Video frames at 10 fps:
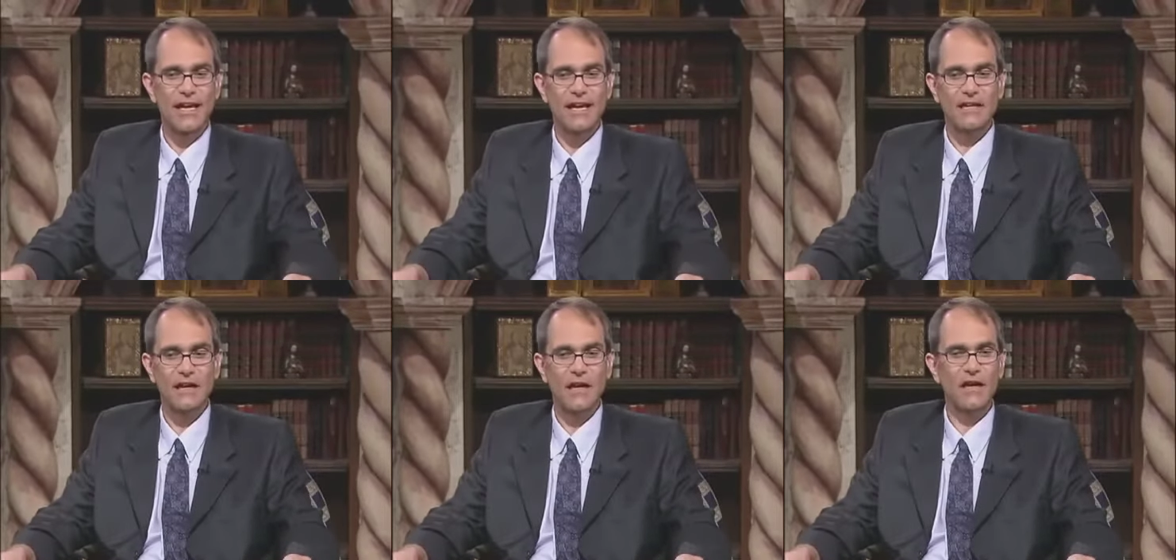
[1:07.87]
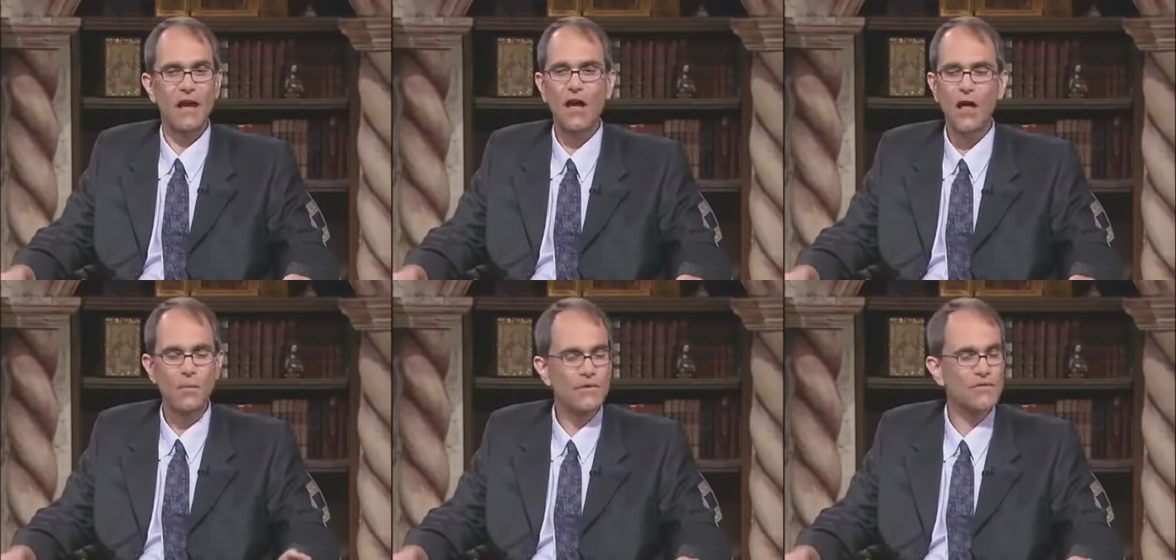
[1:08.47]
And
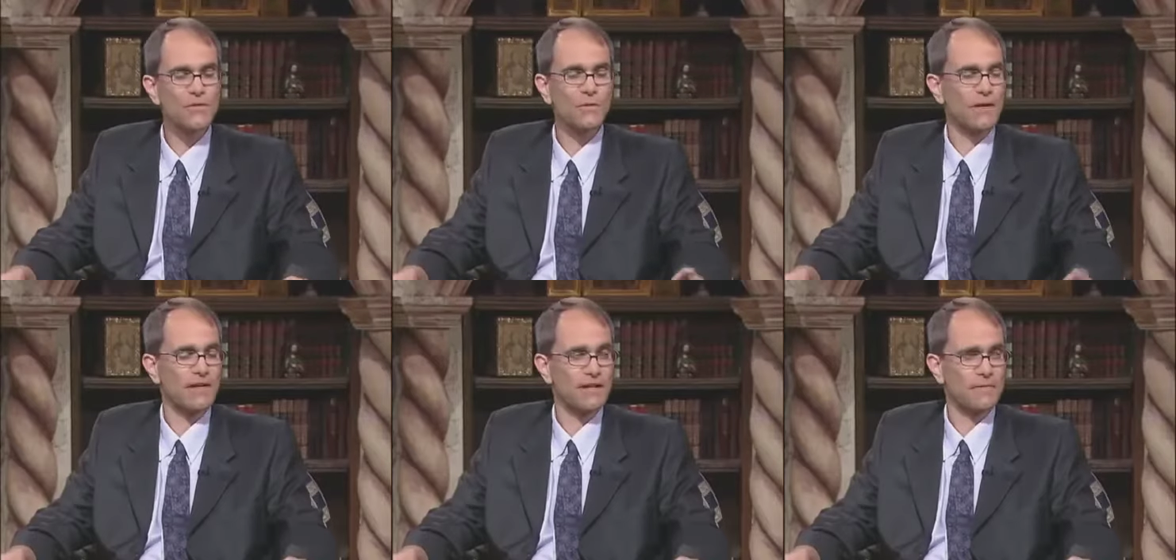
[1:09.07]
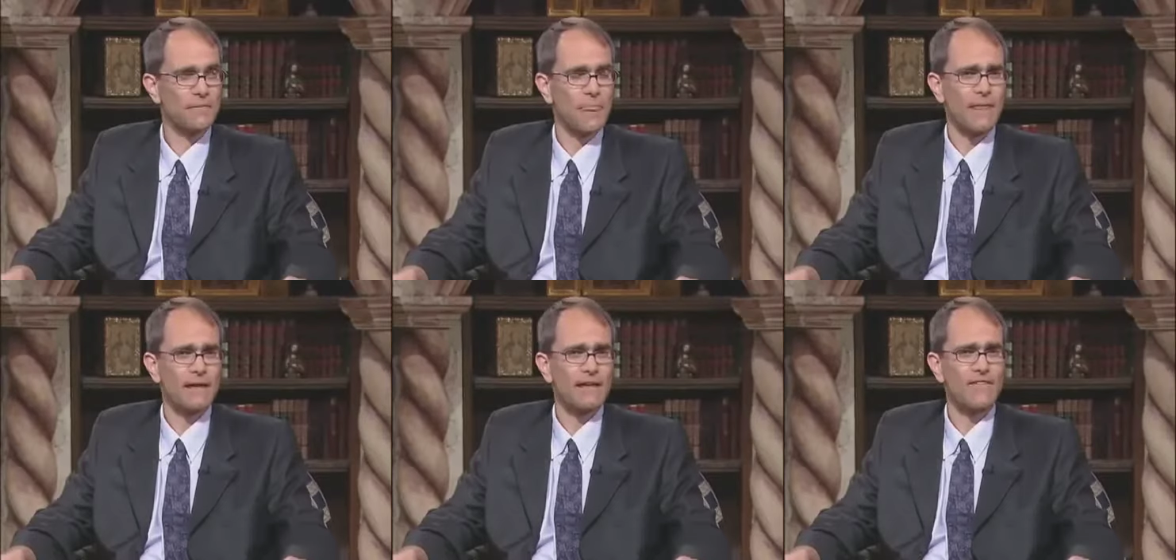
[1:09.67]
almost to a man,
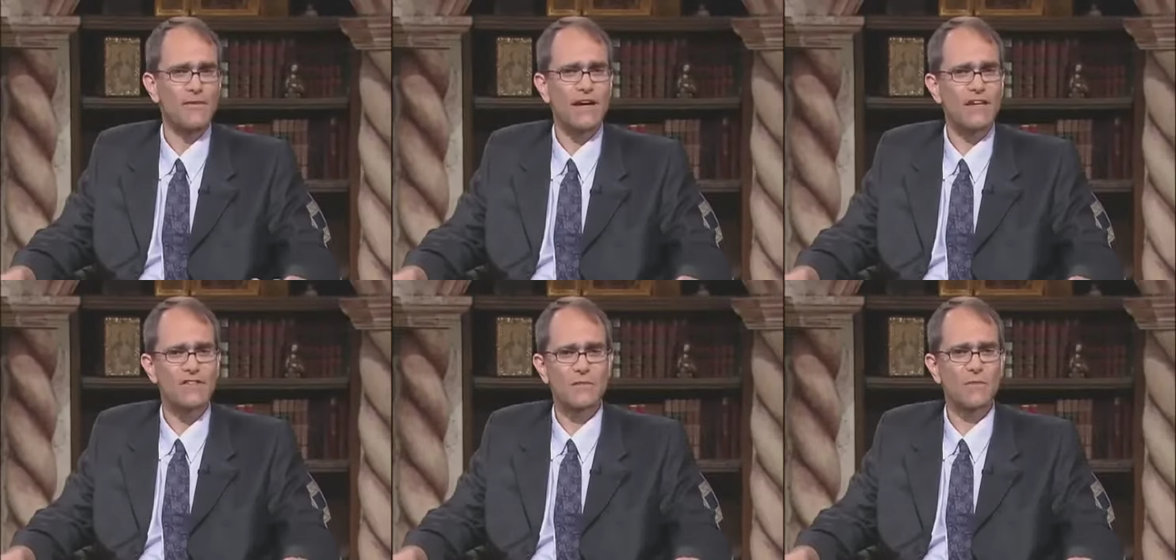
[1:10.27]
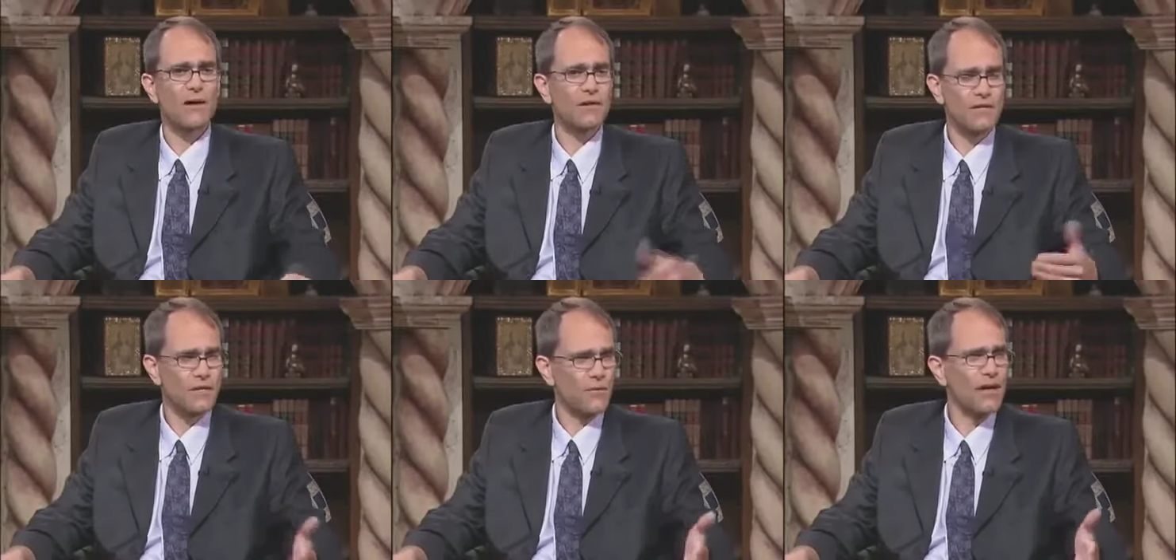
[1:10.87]
if you ask them,
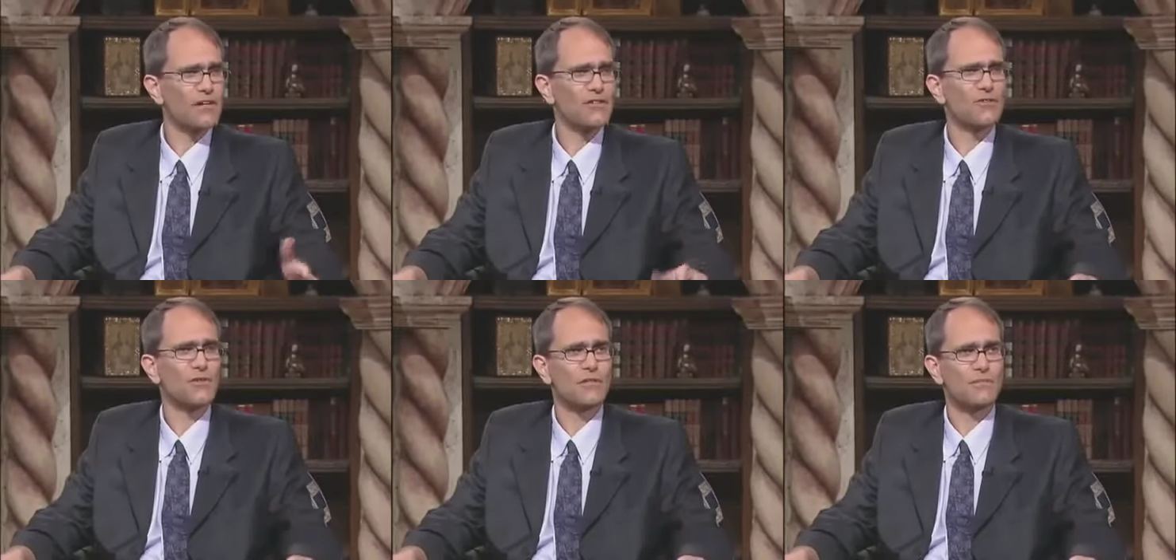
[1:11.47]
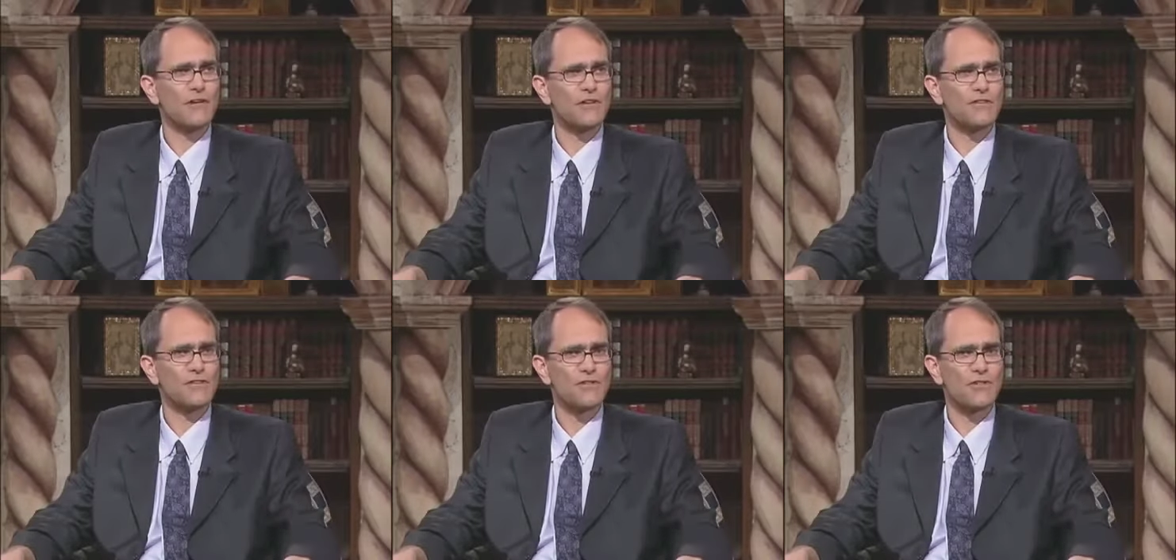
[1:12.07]
why did you join the
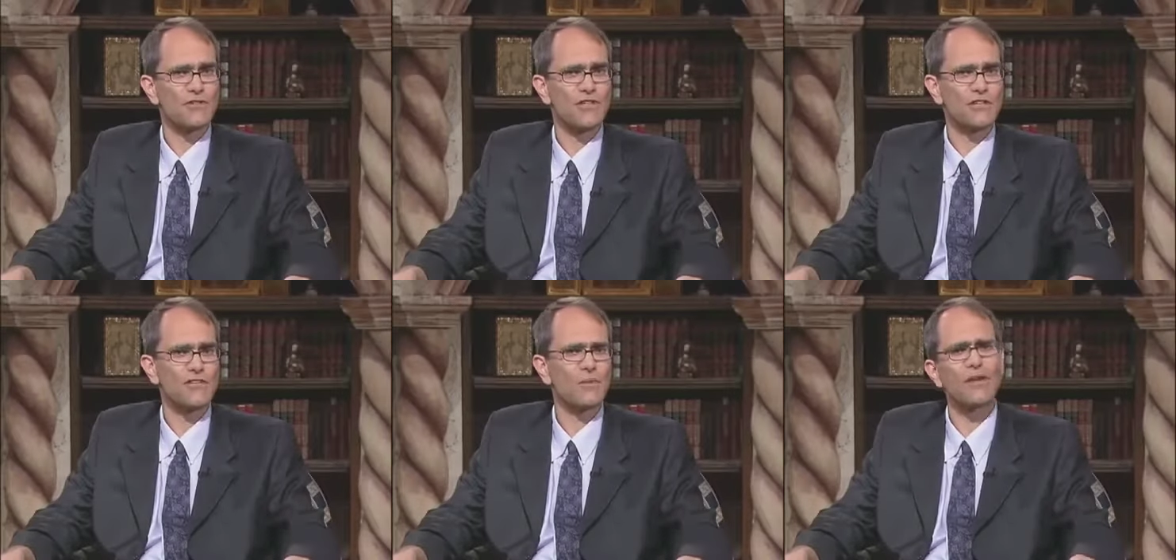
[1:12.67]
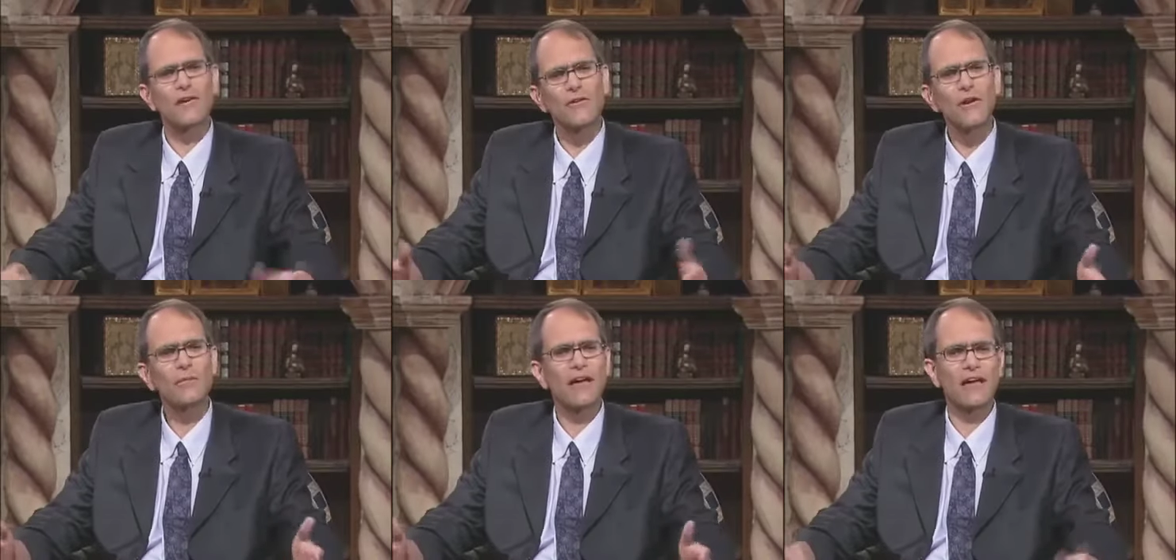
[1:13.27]
Protestant church? They'd say, "Well, I
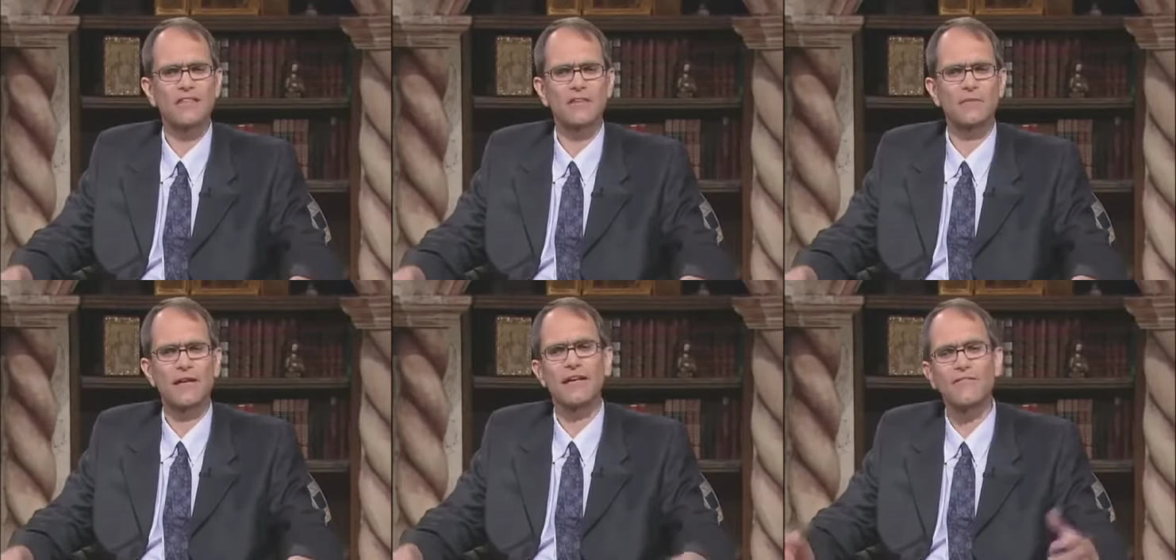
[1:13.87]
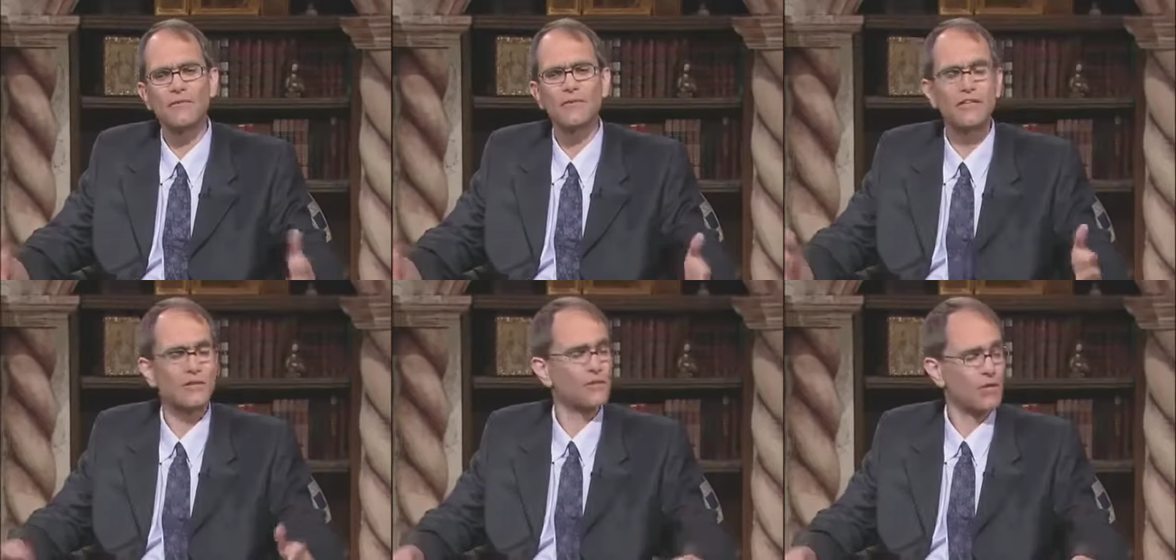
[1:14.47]
grew up Catholic, but I never
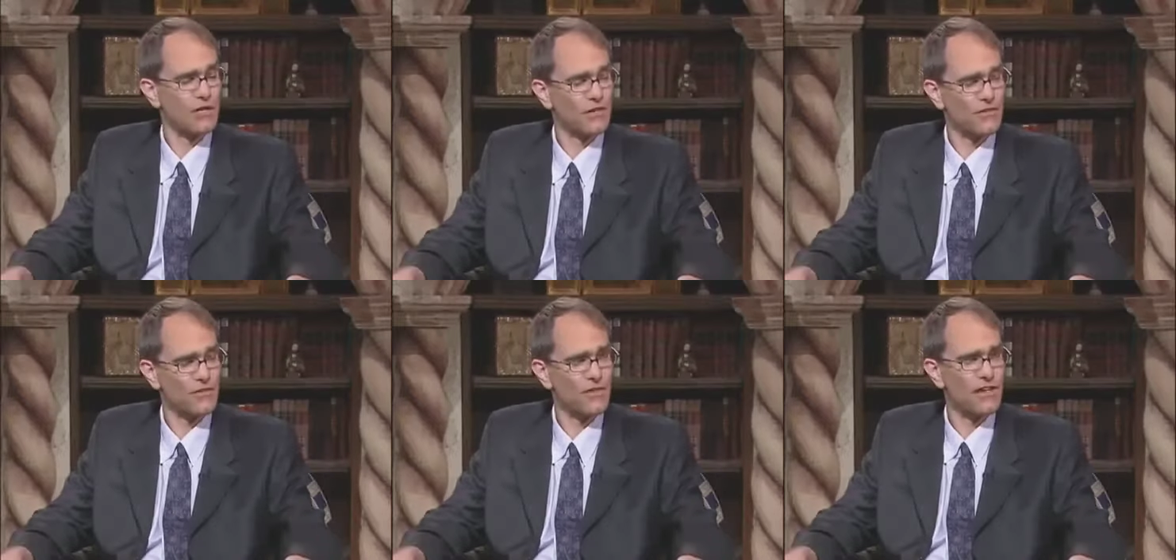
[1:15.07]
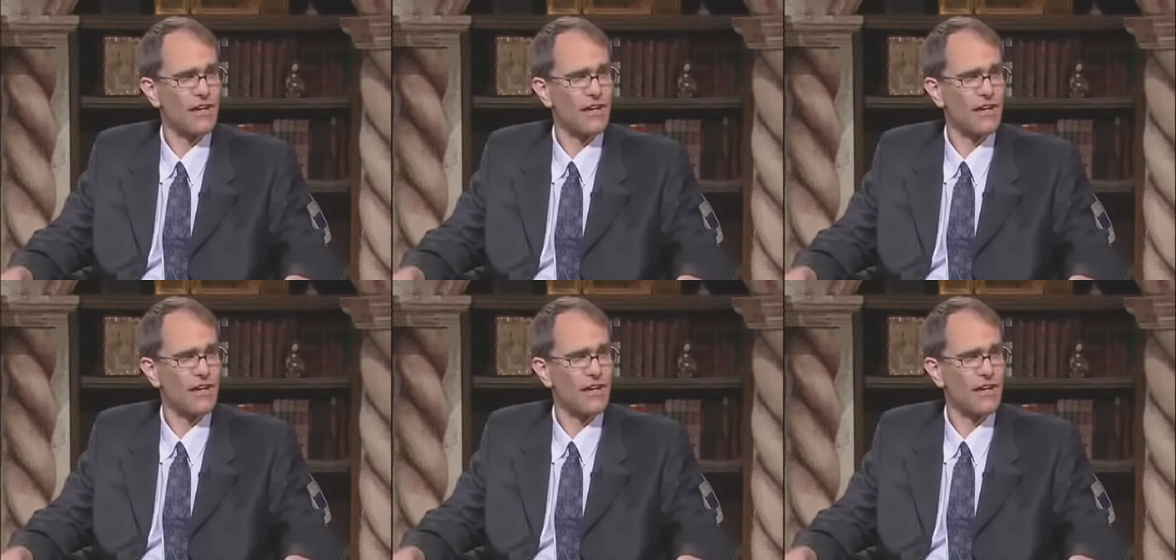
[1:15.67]
really knew Christ.